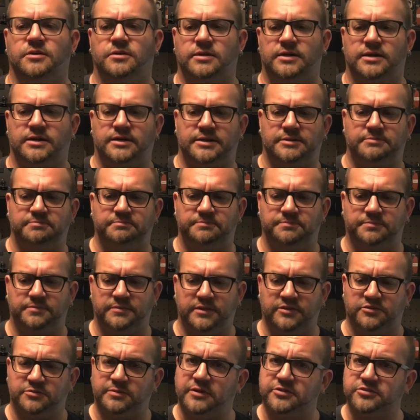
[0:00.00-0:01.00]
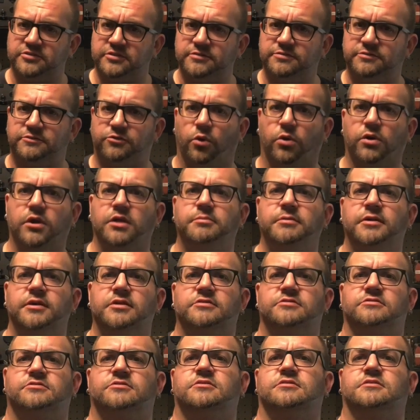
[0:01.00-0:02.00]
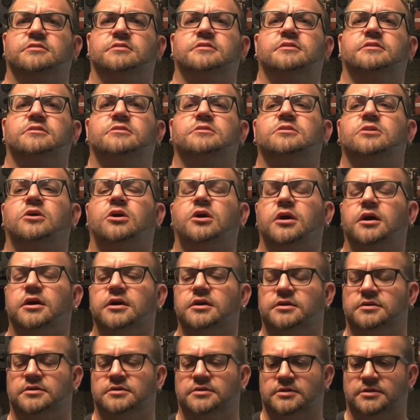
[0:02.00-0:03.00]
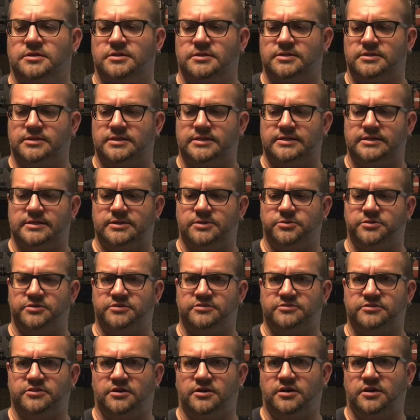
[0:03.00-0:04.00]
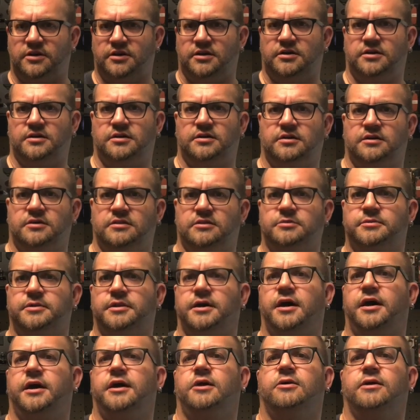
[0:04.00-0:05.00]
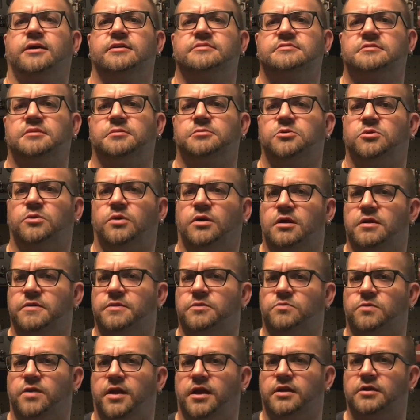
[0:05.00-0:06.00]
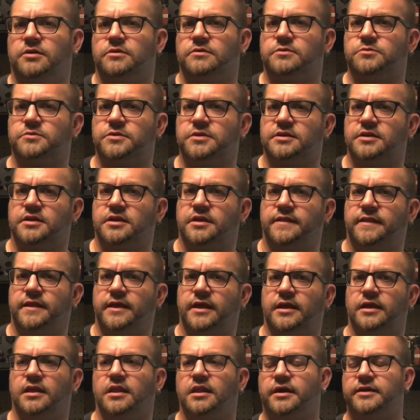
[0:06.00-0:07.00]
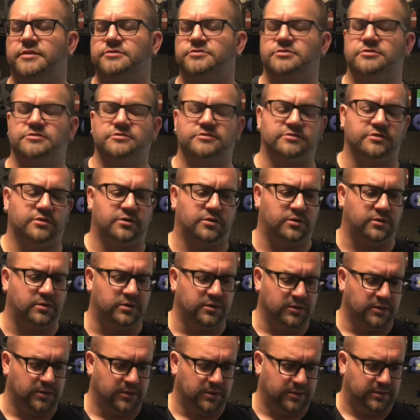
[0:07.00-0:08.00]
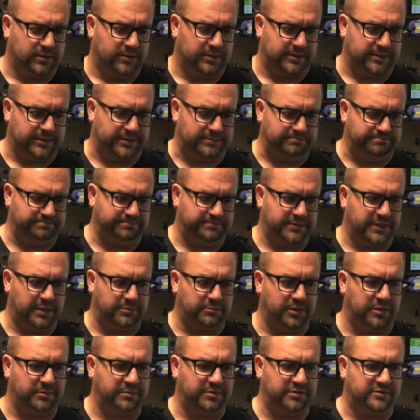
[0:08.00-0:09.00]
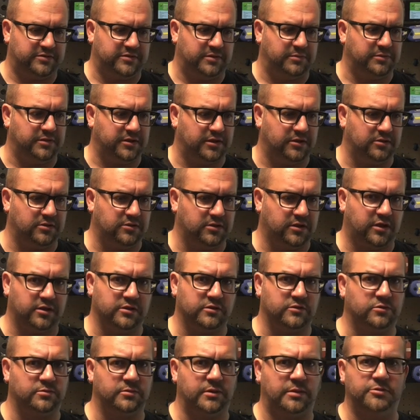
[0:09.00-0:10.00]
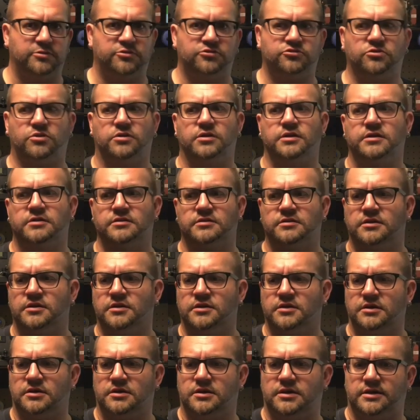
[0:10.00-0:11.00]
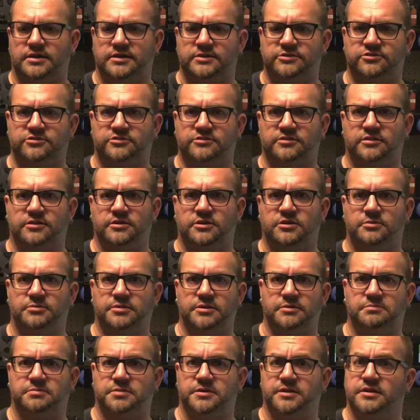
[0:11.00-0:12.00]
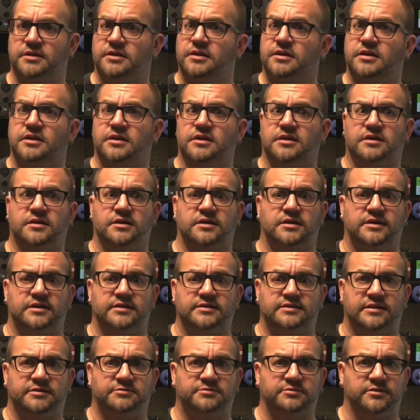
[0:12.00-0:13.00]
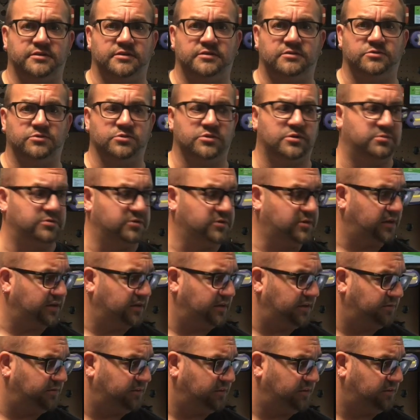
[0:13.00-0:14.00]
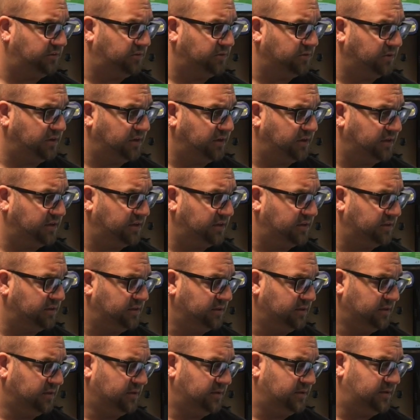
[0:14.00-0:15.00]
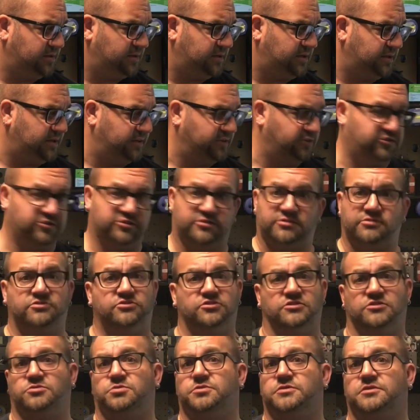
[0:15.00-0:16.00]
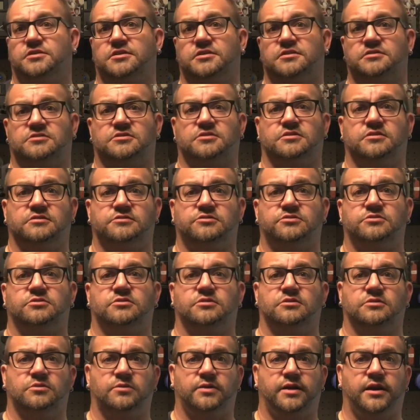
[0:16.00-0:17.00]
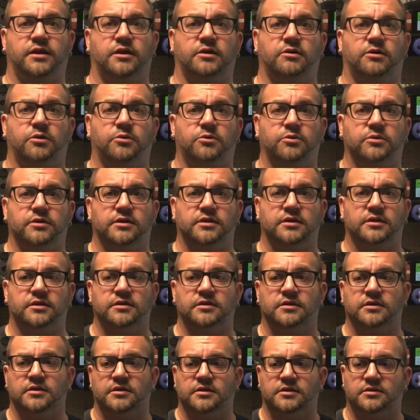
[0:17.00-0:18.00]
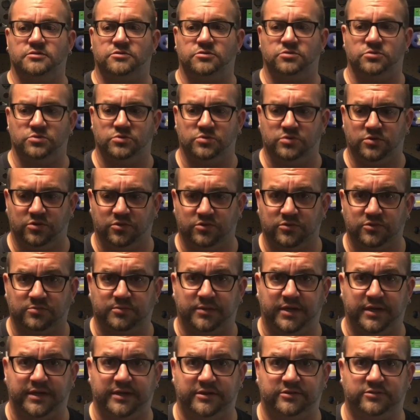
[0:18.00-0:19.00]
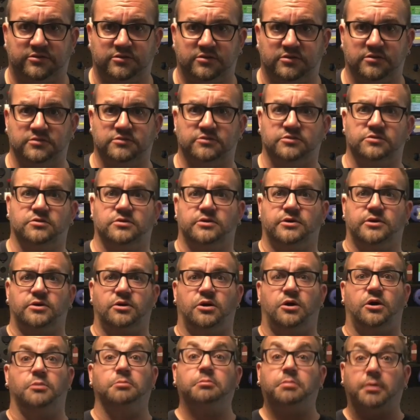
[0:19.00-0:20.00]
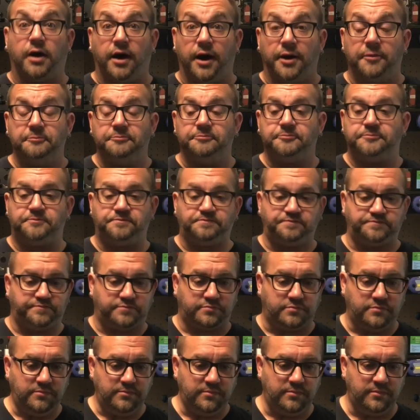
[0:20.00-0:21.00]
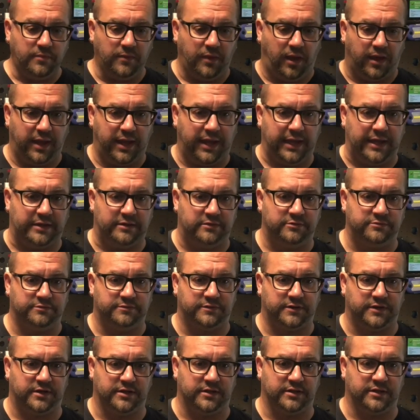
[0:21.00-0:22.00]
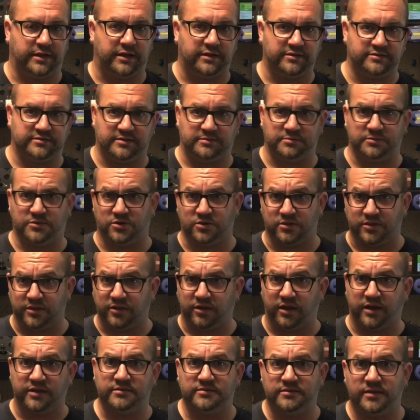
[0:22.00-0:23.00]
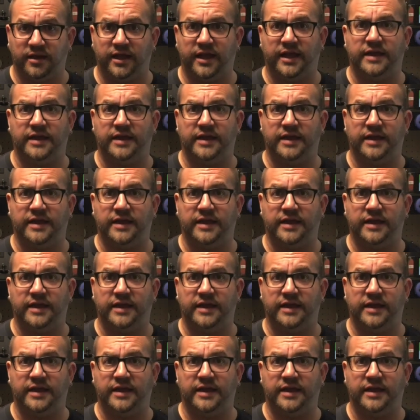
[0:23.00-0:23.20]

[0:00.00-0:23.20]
Um, especially 40 meters looked a little long. Uh, we saw a little bit higher SWR on the radio than we did on the analyzer, so um, that might be something to look into, maybe shorten it uh, just a little bit, but uh, definitely doable, can definitely tune it in uh, just, just with the internal tuner of the radio. I won't need to use my external tuner at all, but I have, uh, like I said earlier, I, I